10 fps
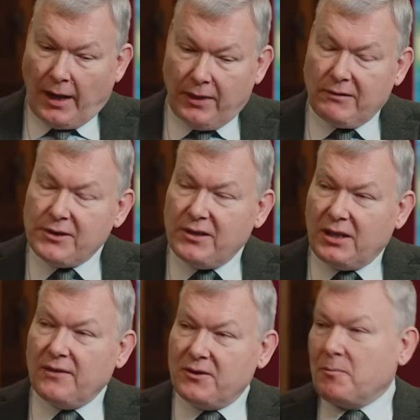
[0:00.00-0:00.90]
And the reason he
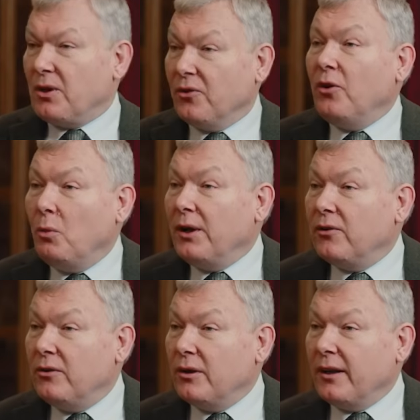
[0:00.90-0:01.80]
gives is because no one
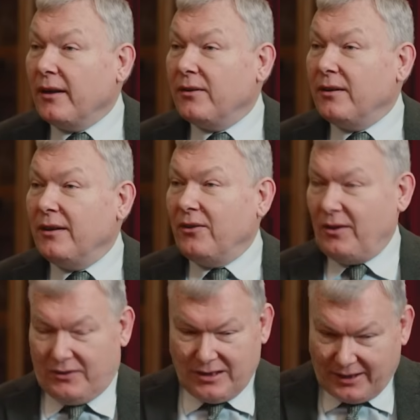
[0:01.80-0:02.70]
else is looking at it.
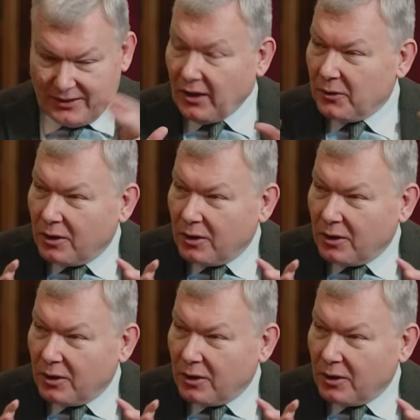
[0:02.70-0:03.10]
It's like his own